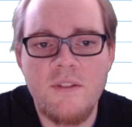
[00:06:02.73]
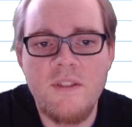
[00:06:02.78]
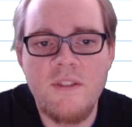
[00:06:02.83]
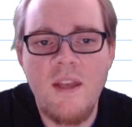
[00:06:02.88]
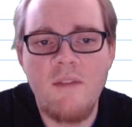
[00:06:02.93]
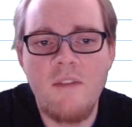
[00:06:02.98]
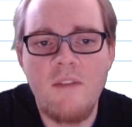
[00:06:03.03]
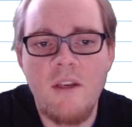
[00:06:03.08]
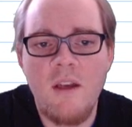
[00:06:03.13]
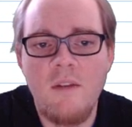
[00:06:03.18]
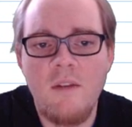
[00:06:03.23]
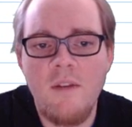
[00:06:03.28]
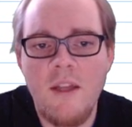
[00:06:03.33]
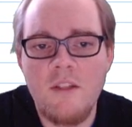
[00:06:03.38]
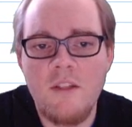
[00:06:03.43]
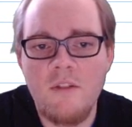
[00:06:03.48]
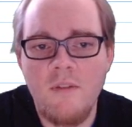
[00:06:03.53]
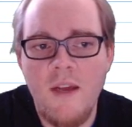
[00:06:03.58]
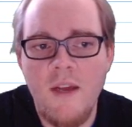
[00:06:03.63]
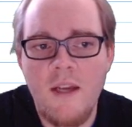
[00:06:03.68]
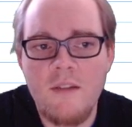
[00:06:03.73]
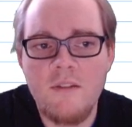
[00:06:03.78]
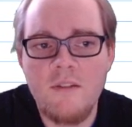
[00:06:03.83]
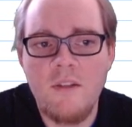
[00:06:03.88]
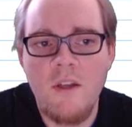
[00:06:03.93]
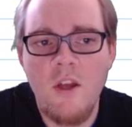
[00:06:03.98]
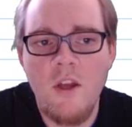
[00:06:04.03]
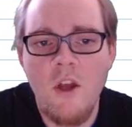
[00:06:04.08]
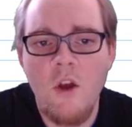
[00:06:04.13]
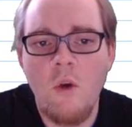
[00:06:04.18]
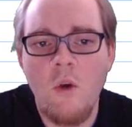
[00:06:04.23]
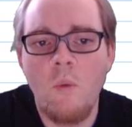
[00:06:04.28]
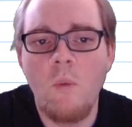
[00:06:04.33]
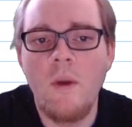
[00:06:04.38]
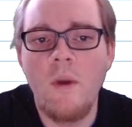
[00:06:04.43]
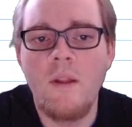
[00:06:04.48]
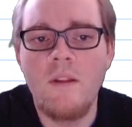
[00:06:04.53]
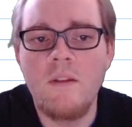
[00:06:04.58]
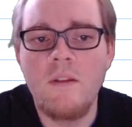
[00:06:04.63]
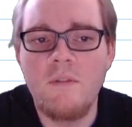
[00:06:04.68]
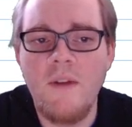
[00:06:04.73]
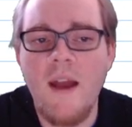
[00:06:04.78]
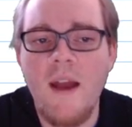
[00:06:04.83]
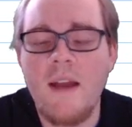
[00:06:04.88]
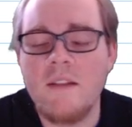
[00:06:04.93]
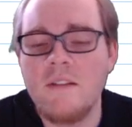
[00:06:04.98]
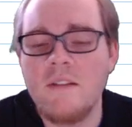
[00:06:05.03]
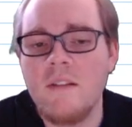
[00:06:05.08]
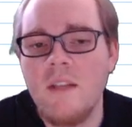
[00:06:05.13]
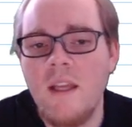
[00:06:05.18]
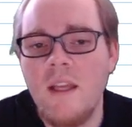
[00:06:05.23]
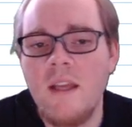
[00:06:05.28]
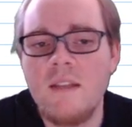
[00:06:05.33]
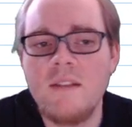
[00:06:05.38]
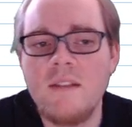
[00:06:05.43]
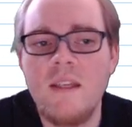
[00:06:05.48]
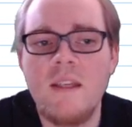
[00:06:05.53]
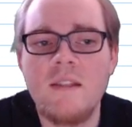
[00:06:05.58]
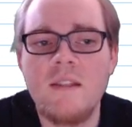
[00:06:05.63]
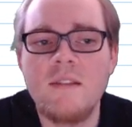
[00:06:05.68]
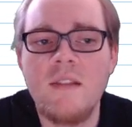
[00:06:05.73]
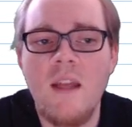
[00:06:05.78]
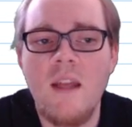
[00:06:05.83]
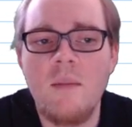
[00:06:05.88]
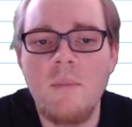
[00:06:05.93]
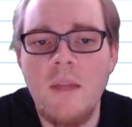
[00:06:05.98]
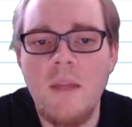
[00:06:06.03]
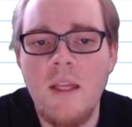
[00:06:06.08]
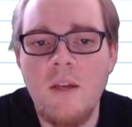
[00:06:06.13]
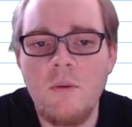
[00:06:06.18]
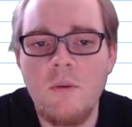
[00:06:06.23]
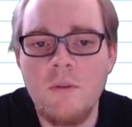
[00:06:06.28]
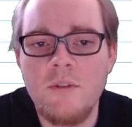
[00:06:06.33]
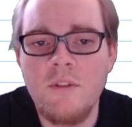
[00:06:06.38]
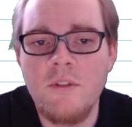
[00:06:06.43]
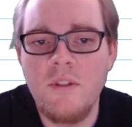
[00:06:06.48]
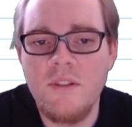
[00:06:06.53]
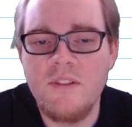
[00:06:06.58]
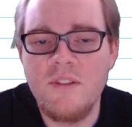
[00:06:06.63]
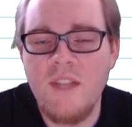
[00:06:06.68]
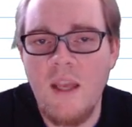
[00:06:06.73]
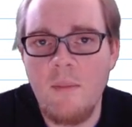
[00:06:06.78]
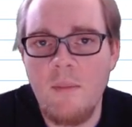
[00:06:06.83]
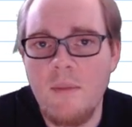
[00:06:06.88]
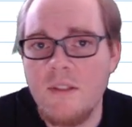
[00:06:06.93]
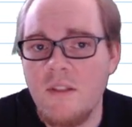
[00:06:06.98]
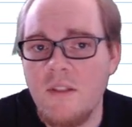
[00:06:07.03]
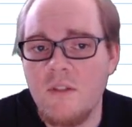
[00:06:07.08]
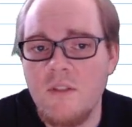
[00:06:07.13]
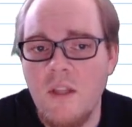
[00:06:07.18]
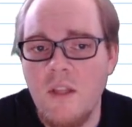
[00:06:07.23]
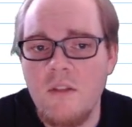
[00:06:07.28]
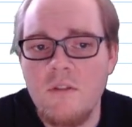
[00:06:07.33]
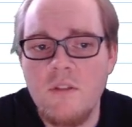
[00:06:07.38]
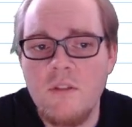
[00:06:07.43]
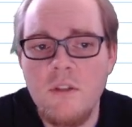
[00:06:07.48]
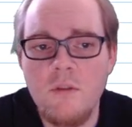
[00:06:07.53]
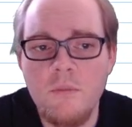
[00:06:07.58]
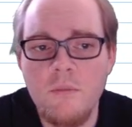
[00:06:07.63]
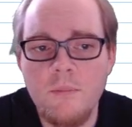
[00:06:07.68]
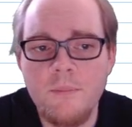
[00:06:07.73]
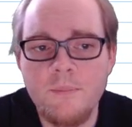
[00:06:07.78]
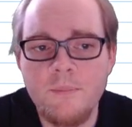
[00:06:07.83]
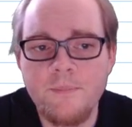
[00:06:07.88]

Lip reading: to 7 of h of x, will in fact exist and be equal to the same as those other two.